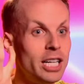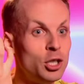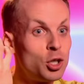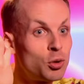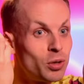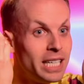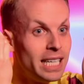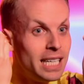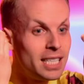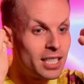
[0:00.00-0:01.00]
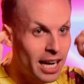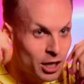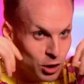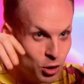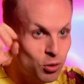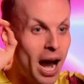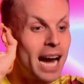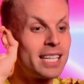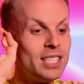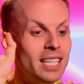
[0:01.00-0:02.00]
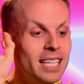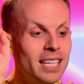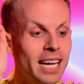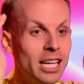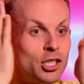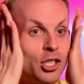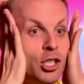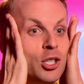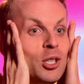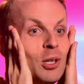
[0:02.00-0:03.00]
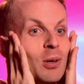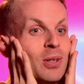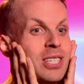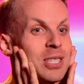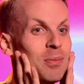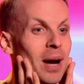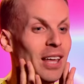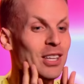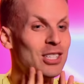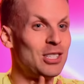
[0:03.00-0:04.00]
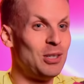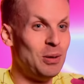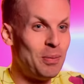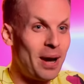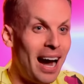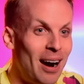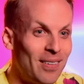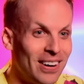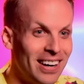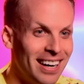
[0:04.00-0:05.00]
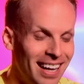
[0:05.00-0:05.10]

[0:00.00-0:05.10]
intrigued and attracted and seduced by this new power.